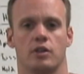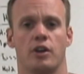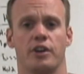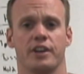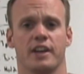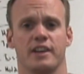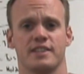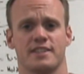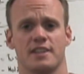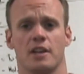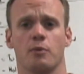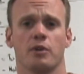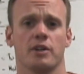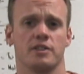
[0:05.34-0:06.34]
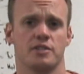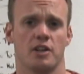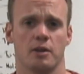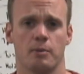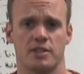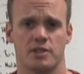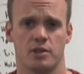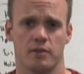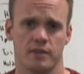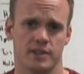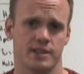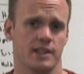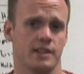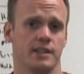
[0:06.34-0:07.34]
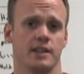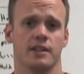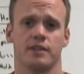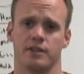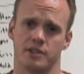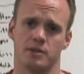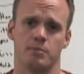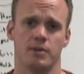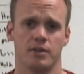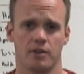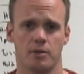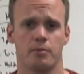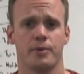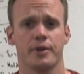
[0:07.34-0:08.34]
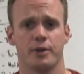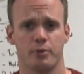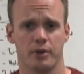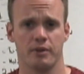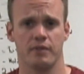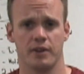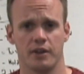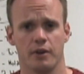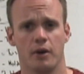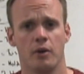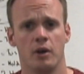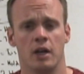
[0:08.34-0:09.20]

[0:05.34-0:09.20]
Alright guys, tonight we're going to talk about serving technique. This should be another pretty quick video.